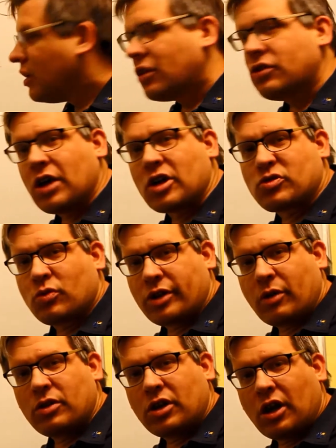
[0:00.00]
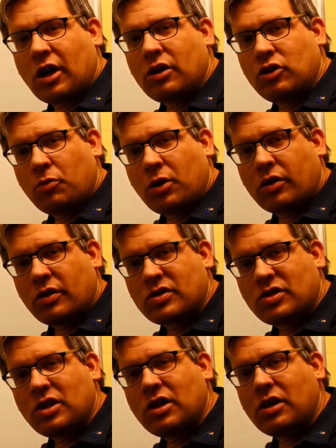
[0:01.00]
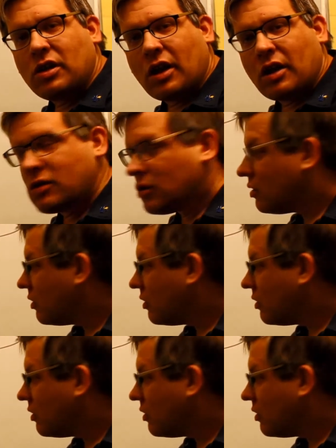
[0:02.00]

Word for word: the decimal that we get, and you'll be able to see that